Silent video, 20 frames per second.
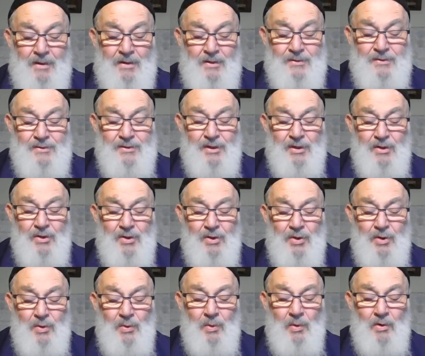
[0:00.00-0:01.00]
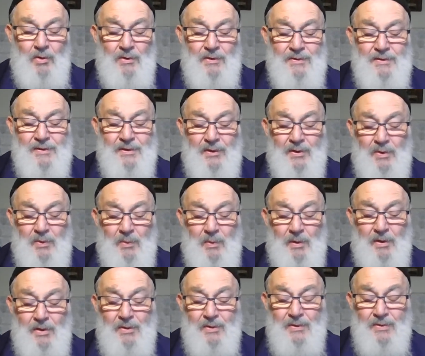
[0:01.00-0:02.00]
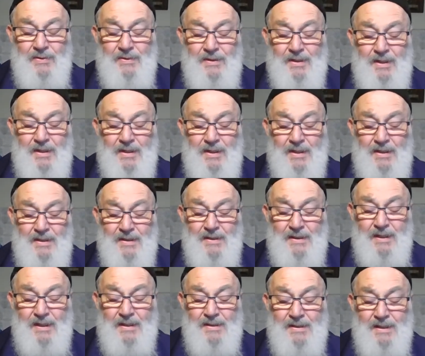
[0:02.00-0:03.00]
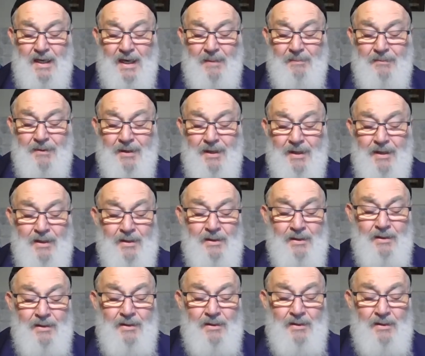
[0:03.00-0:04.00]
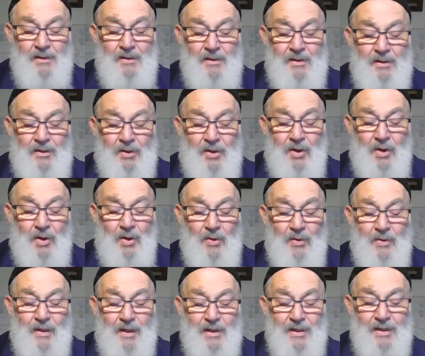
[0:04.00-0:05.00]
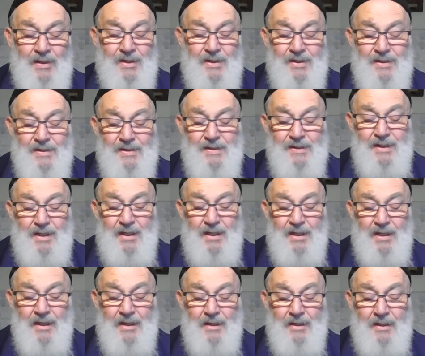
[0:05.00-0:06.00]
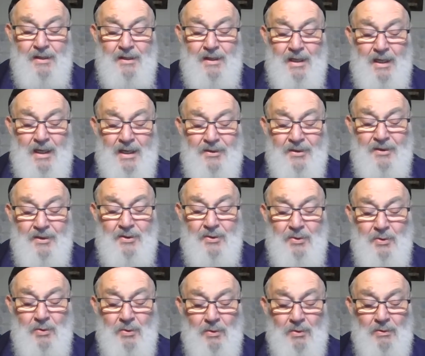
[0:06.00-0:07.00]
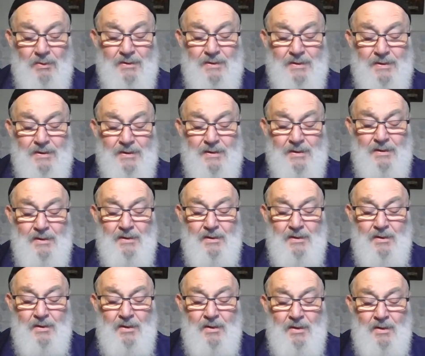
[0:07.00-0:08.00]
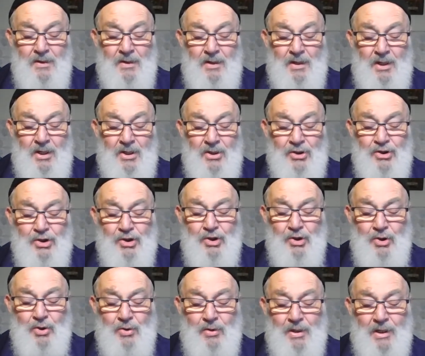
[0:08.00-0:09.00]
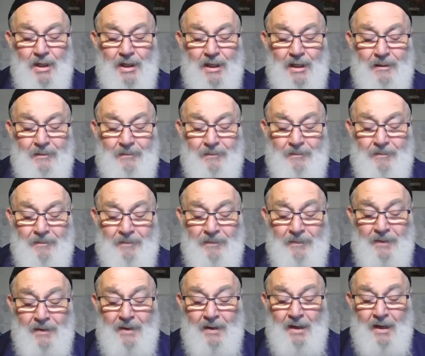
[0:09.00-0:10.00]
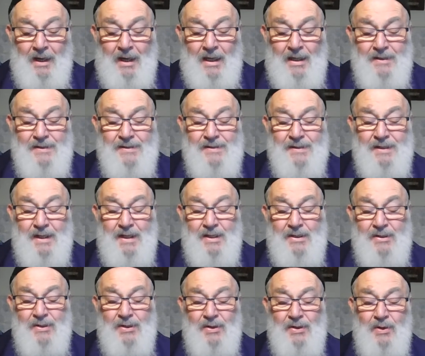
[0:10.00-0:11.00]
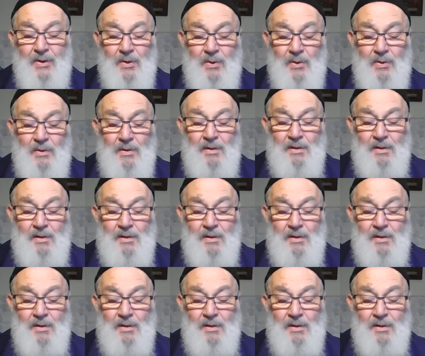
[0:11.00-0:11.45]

So you also, when you see these things happening, know that it is near at the doors. Assuredly, I say to you,